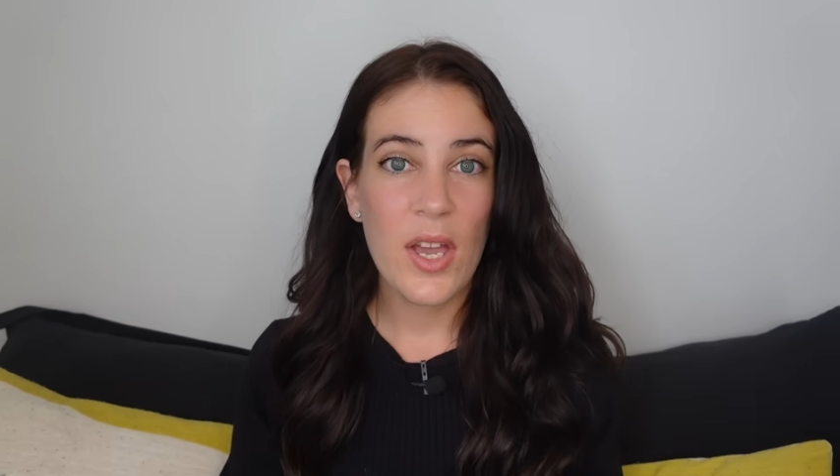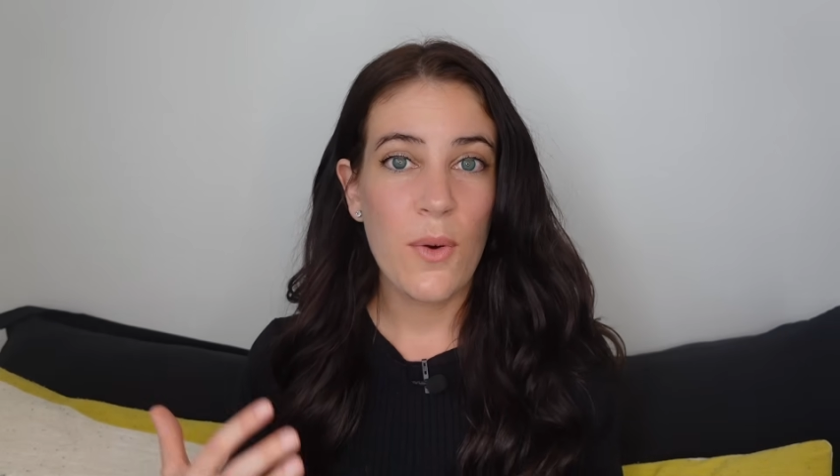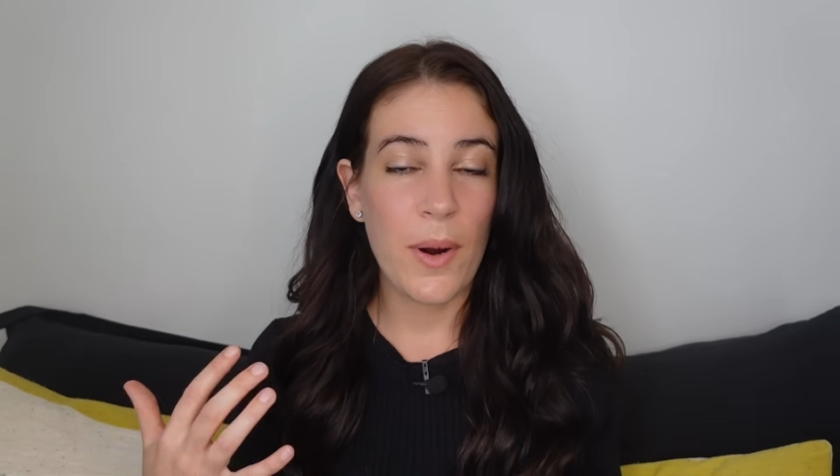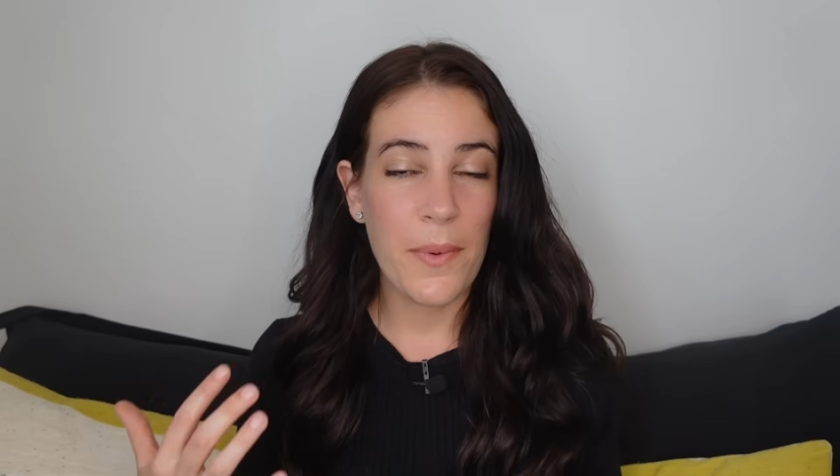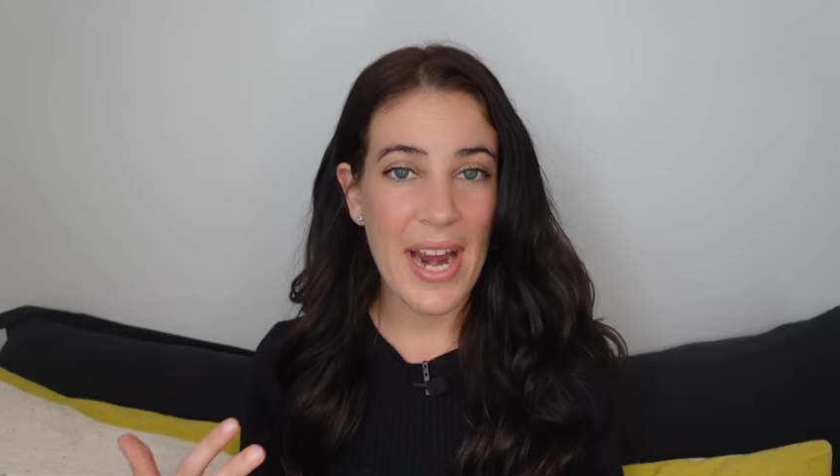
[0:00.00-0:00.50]

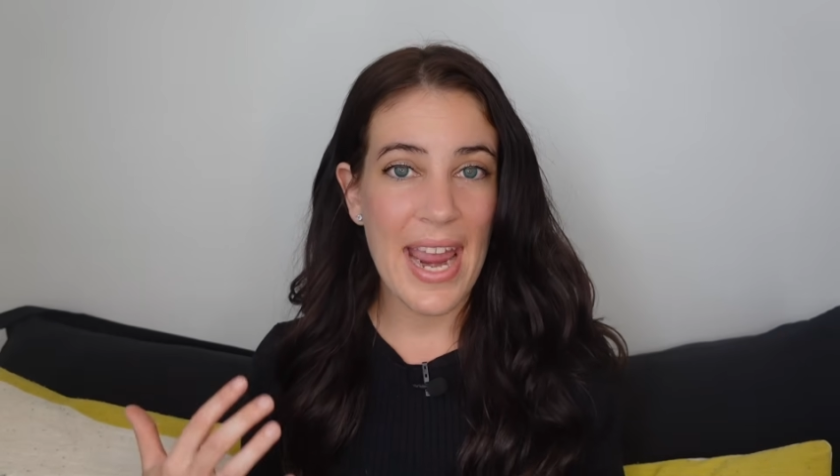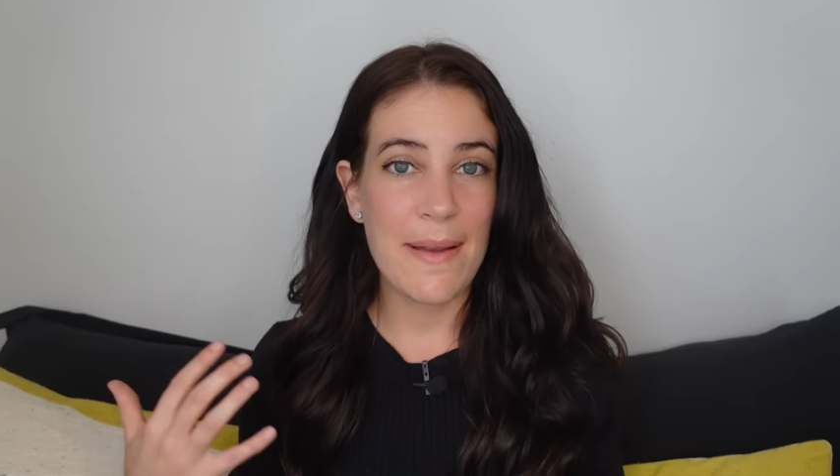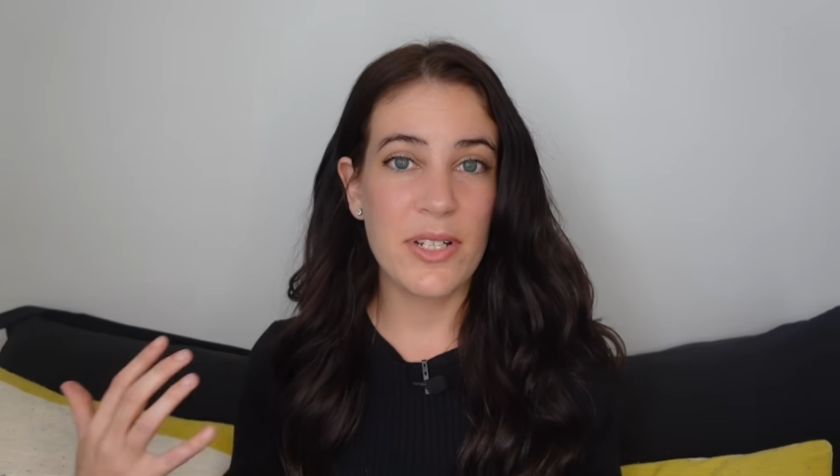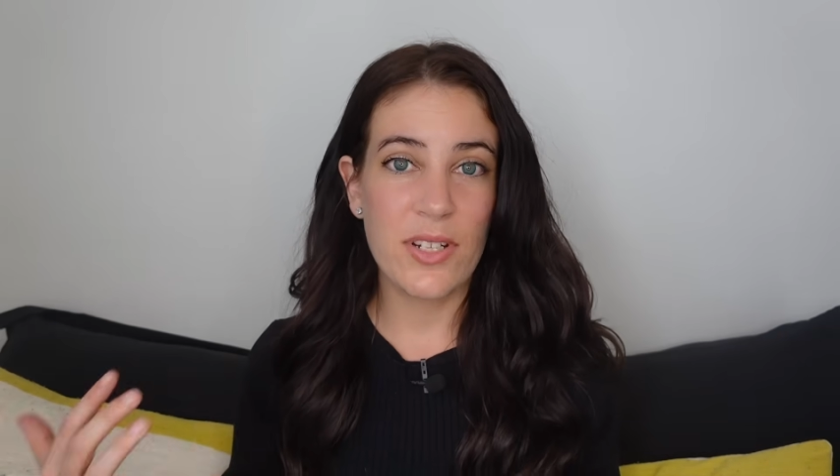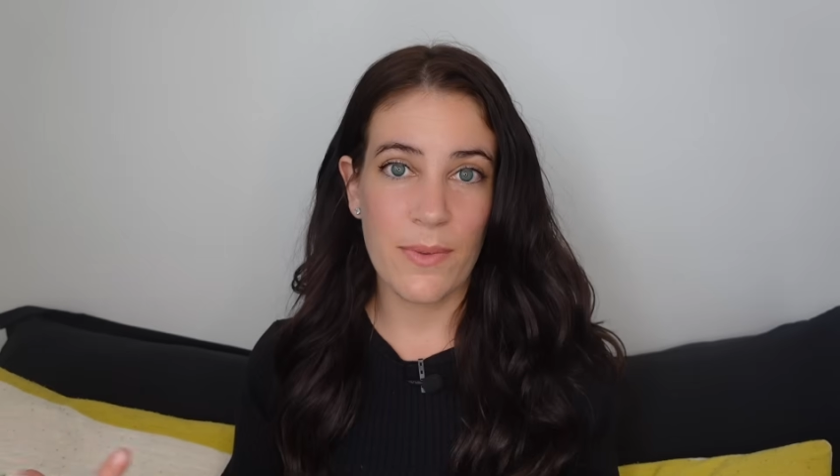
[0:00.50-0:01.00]
where we're
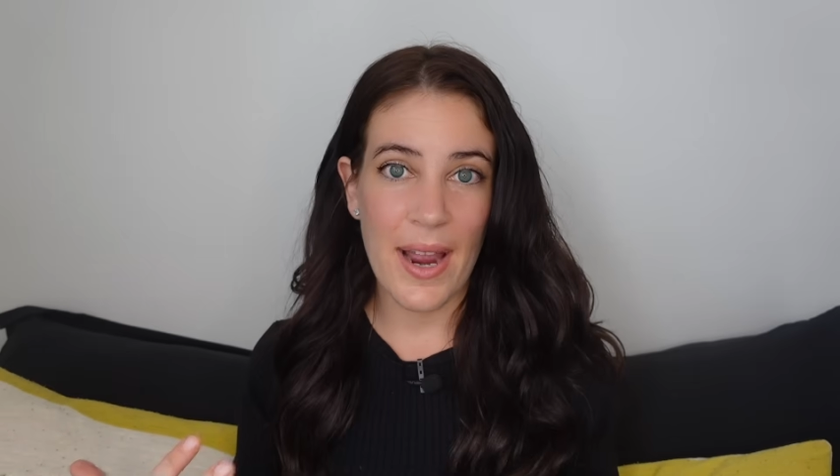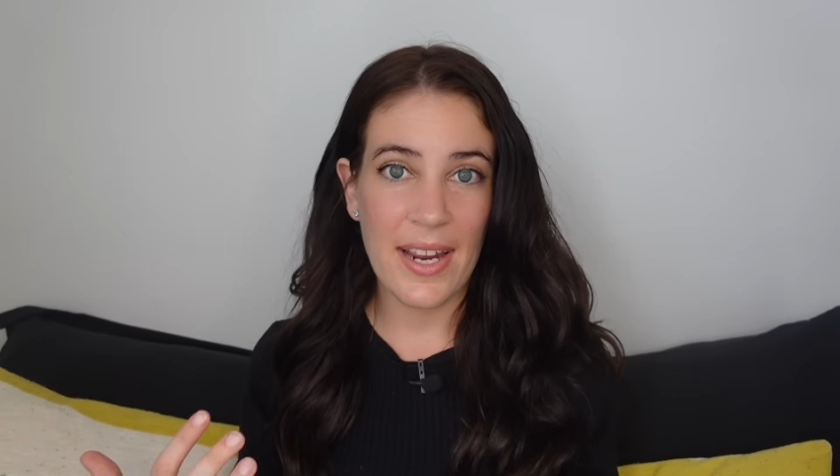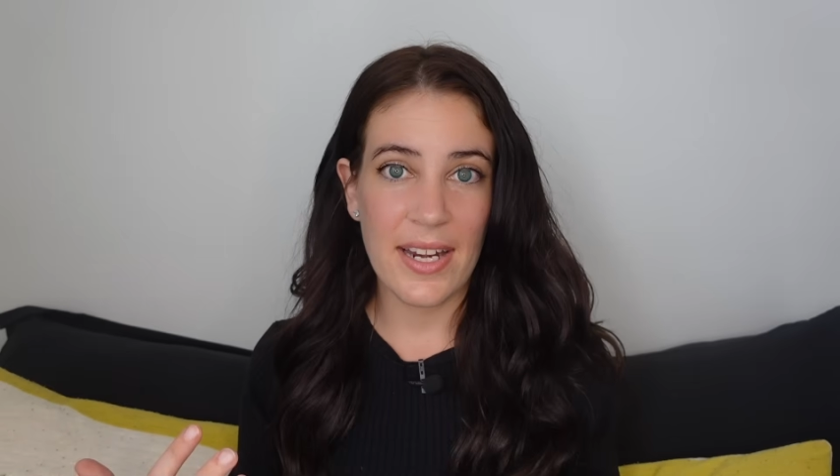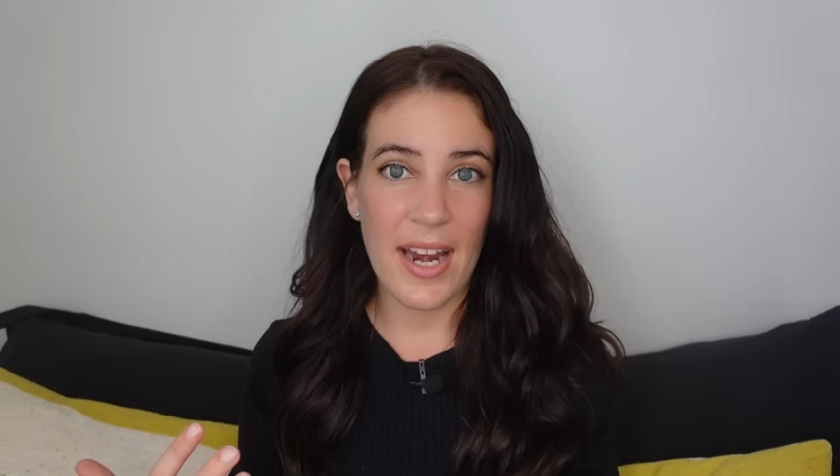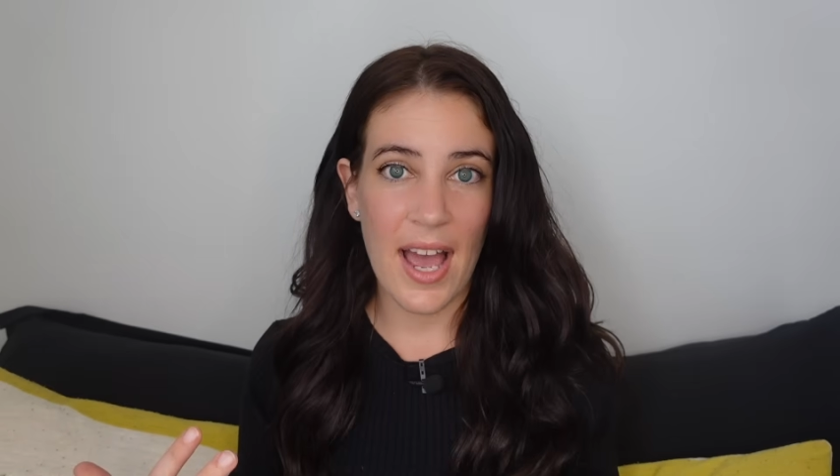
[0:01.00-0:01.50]
able to
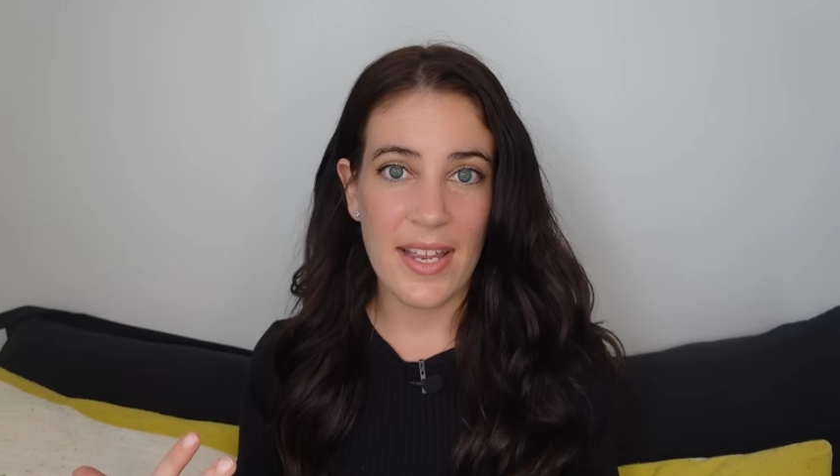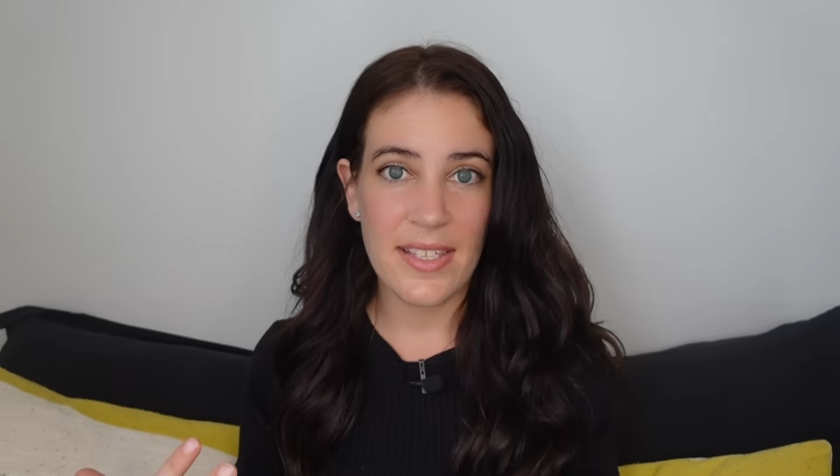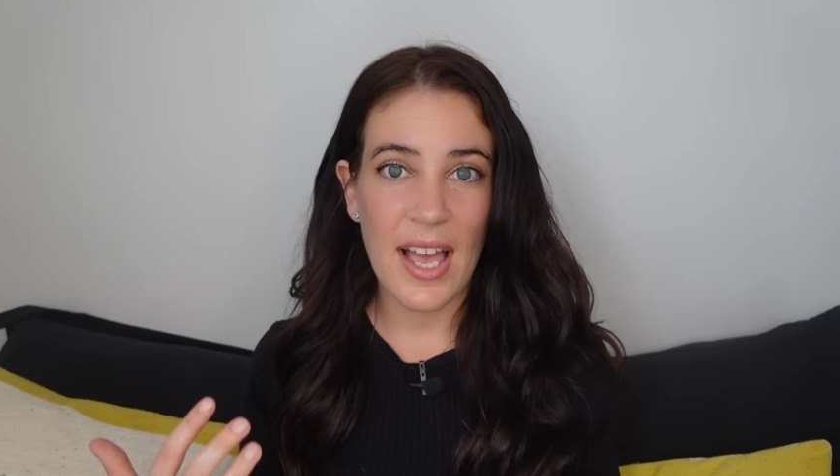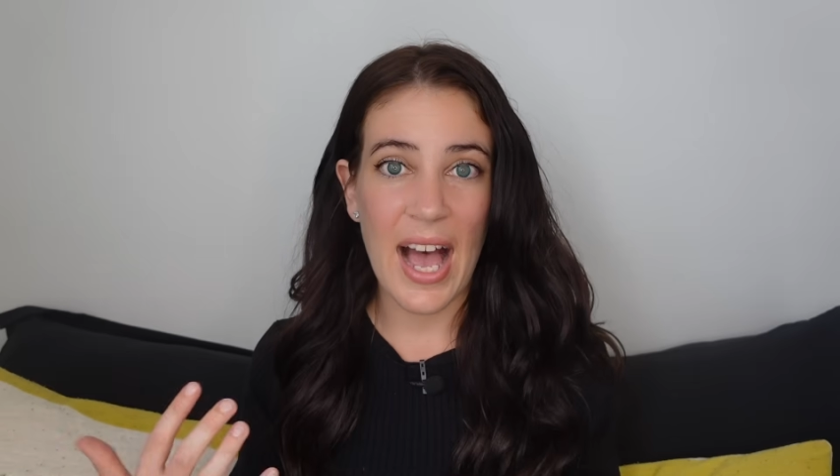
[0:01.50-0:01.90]
recognize